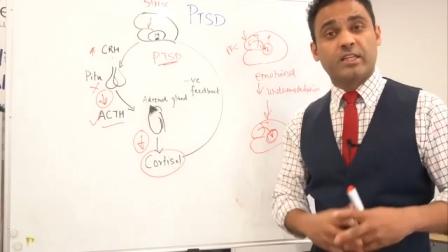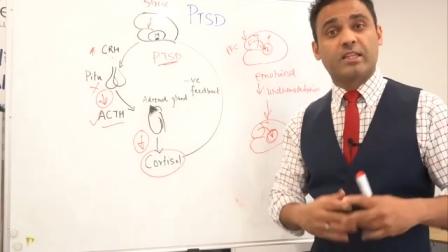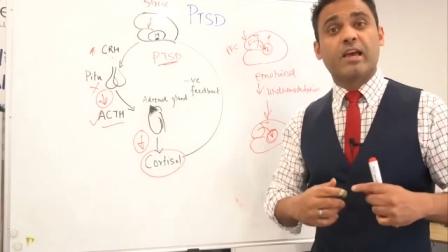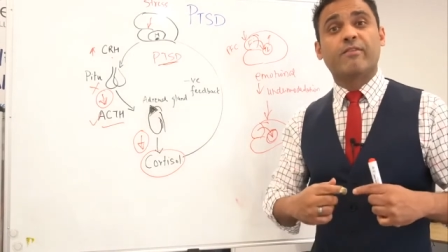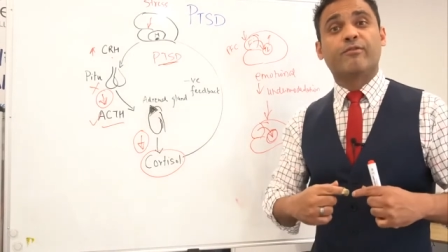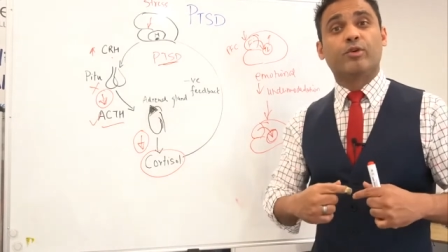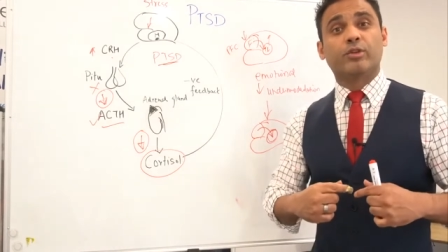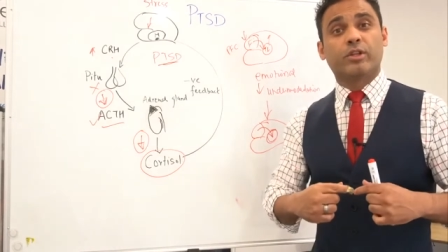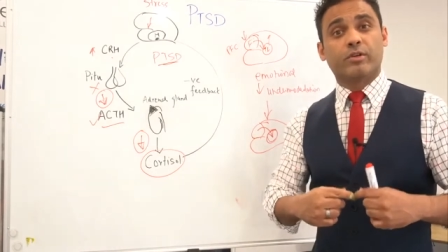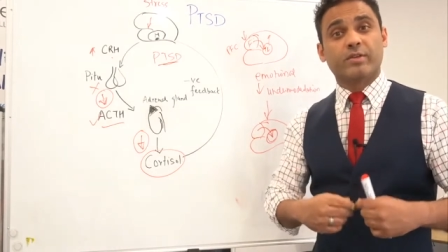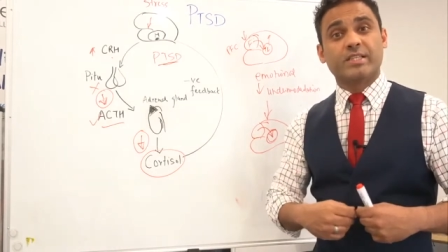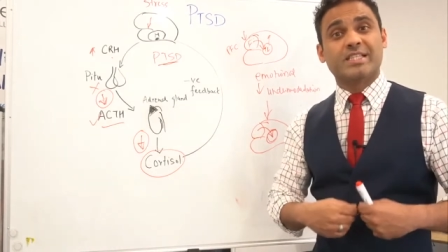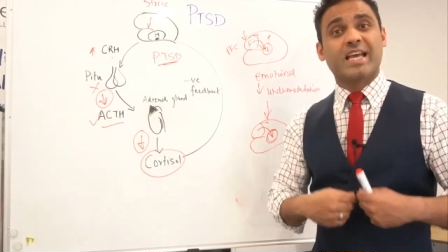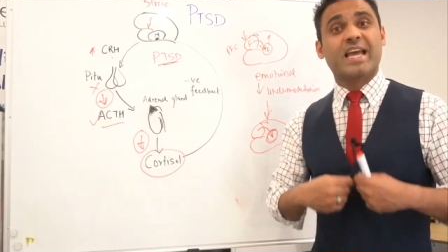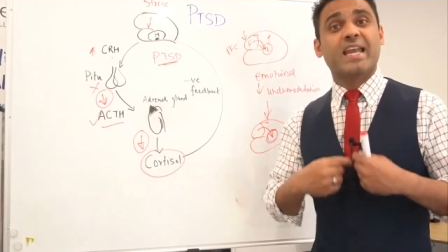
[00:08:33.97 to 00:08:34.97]
Therefore, there
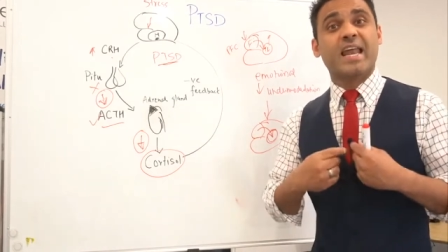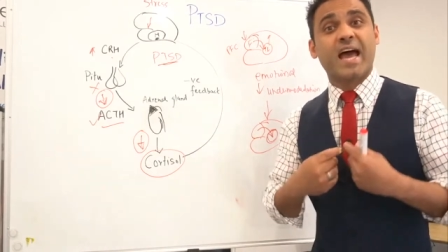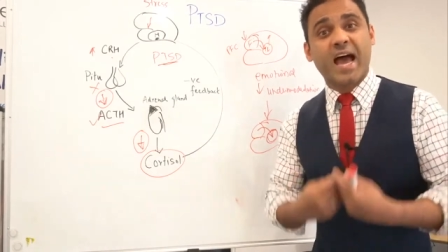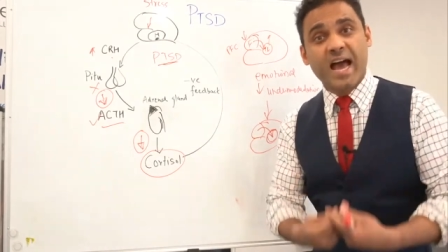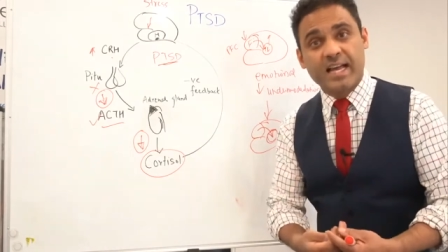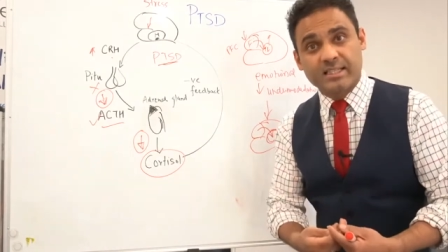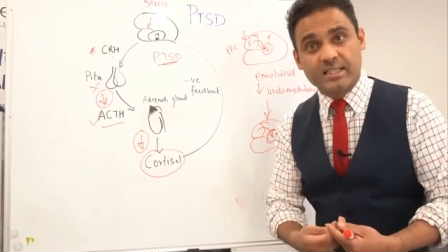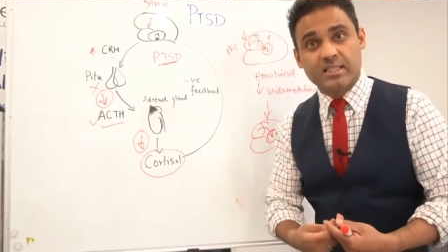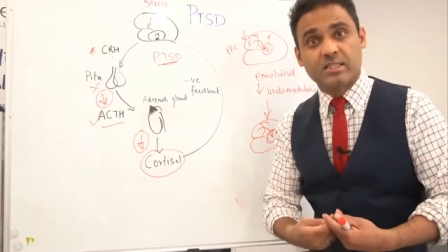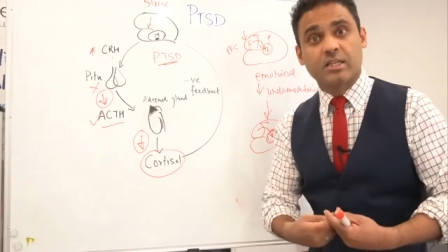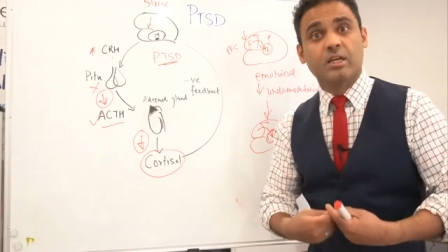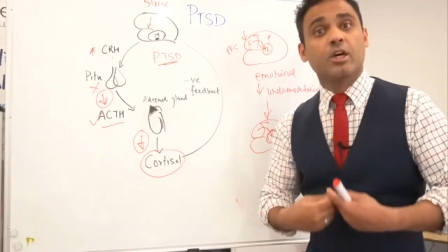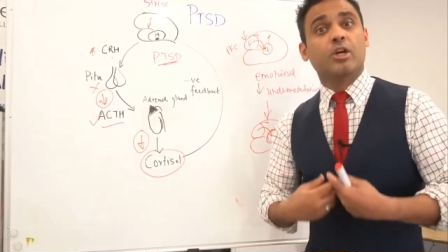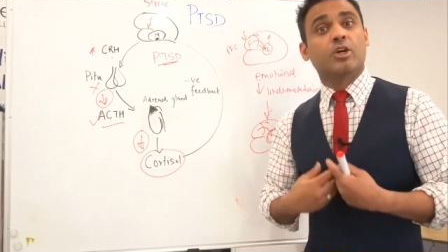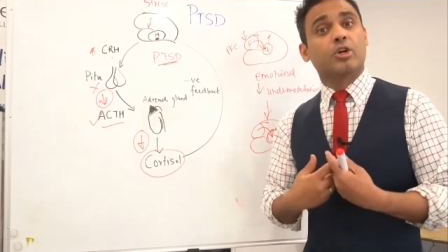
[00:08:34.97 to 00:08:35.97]
is enhanced
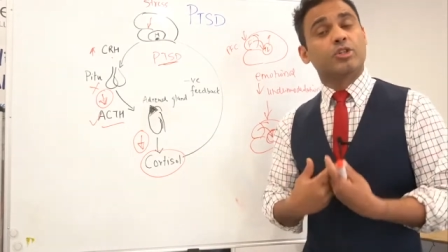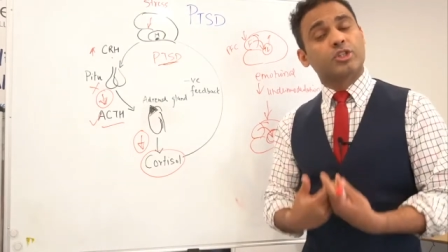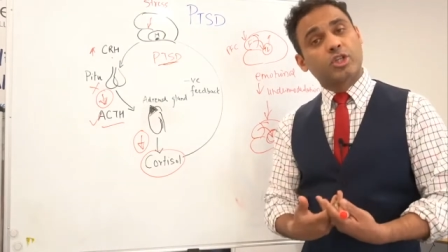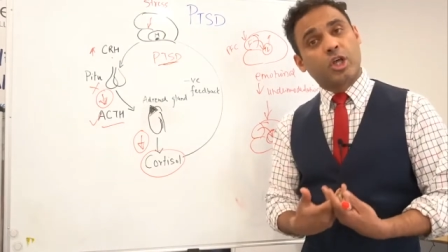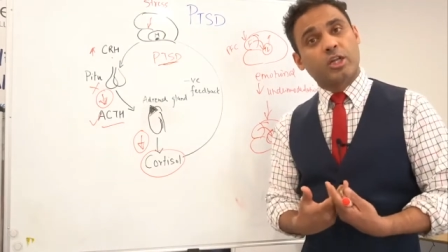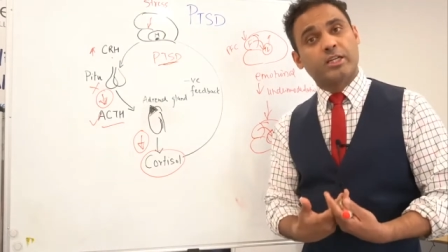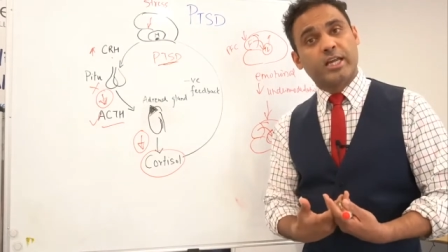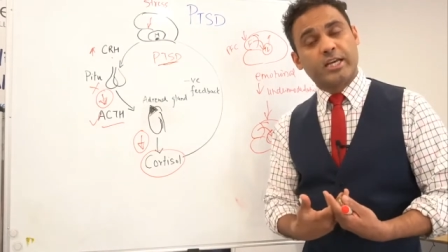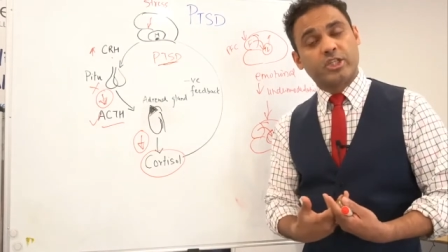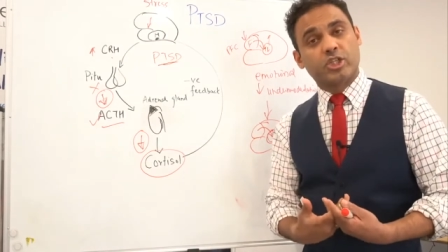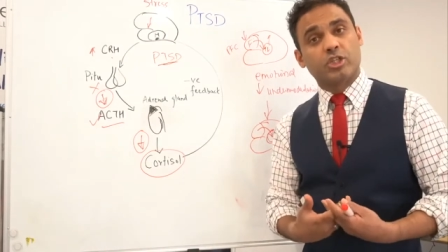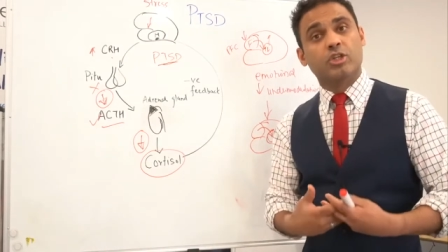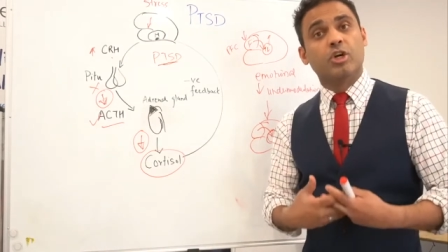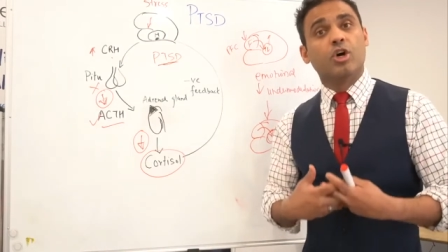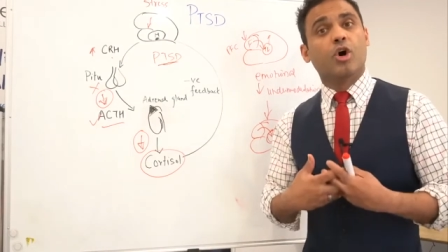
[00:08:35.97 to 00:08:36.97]

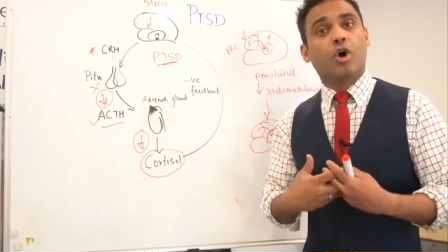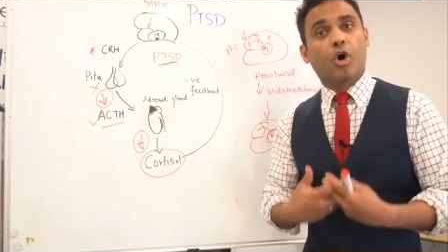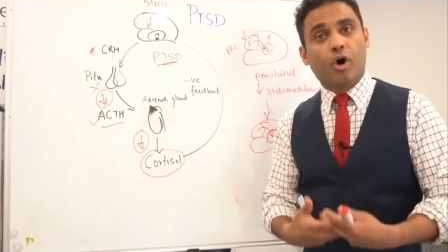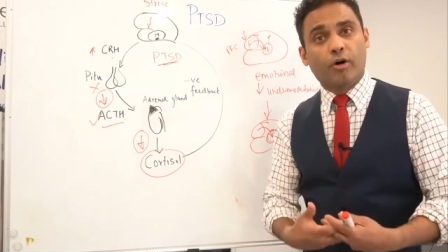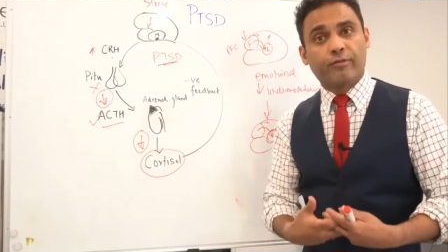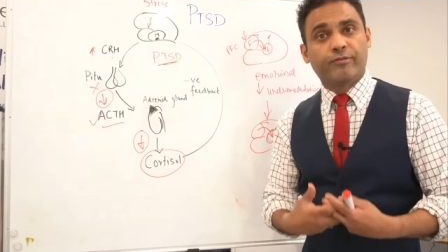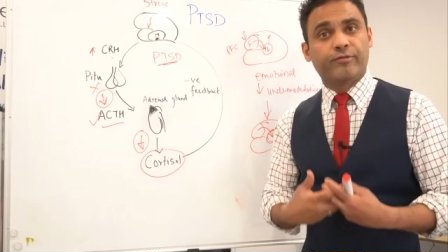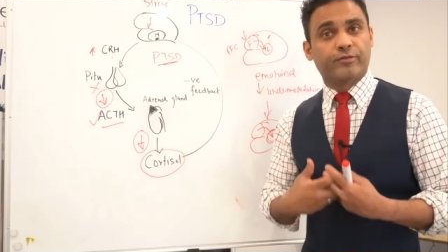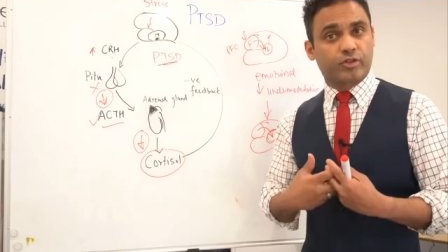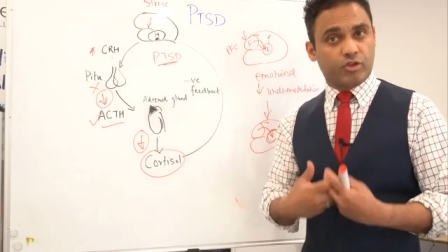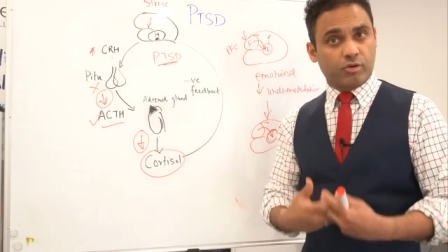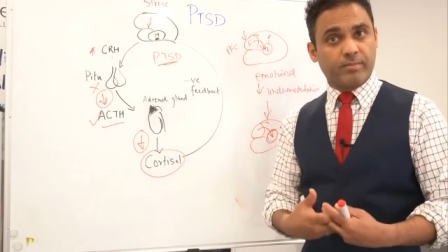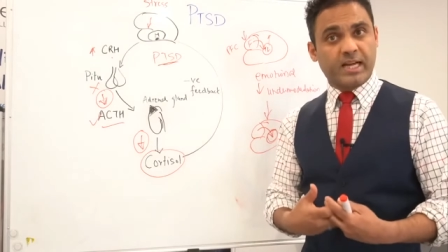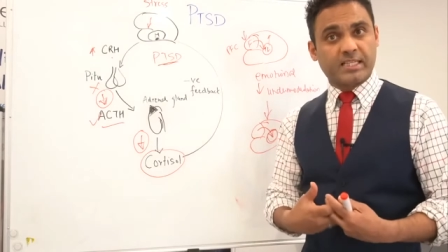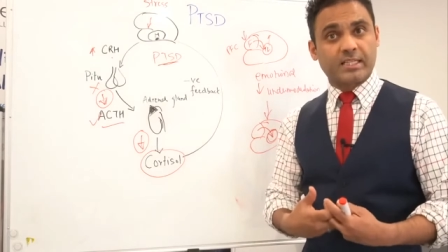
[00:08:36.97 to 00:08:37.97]
consolidation of
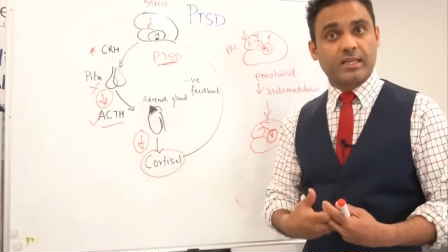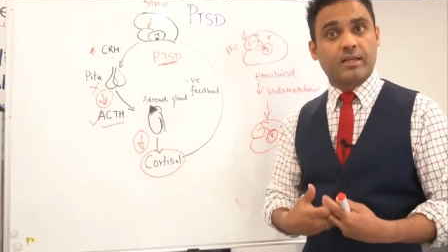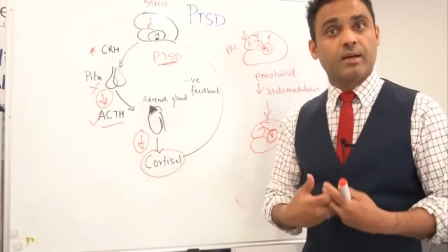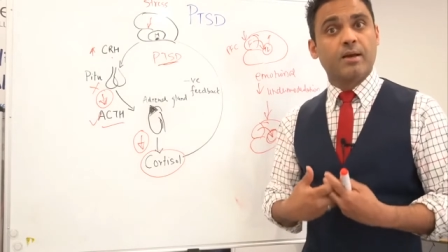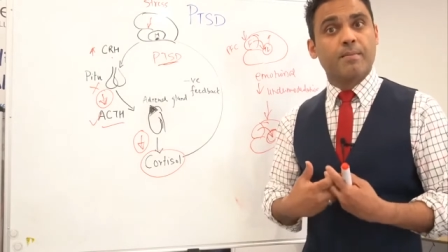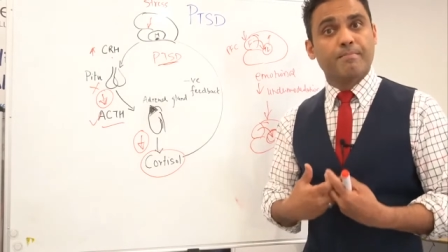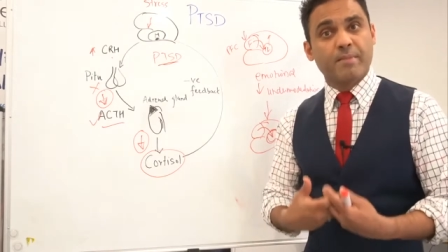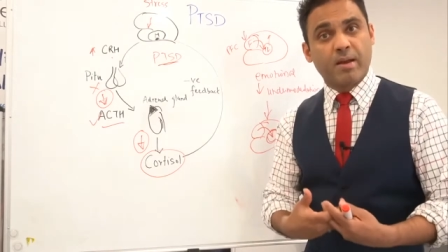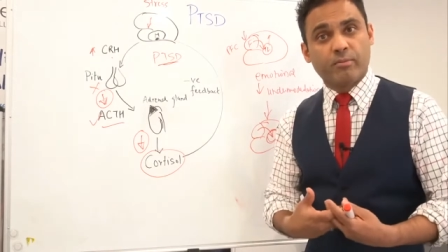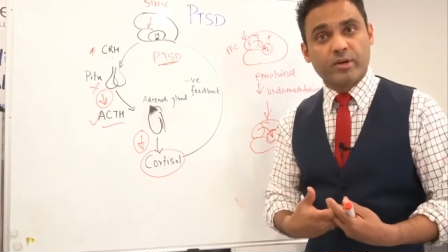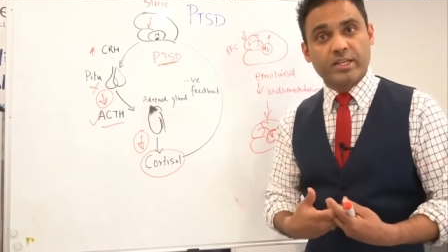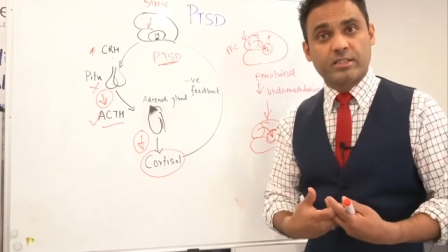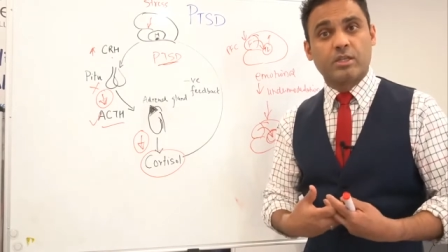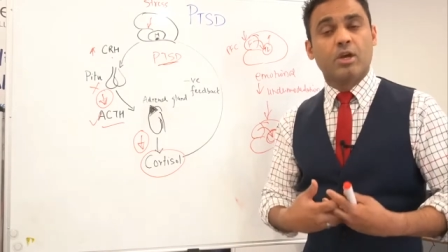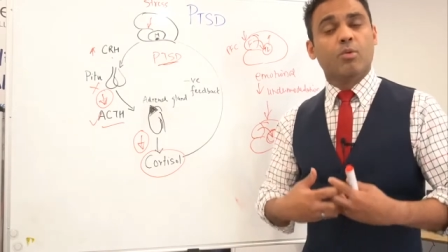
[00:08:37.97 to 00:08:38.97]
traumatic
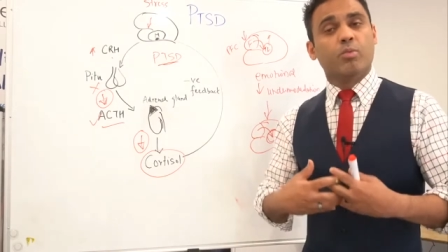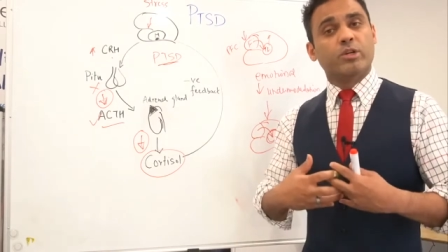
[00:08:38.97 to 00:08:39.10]
memories,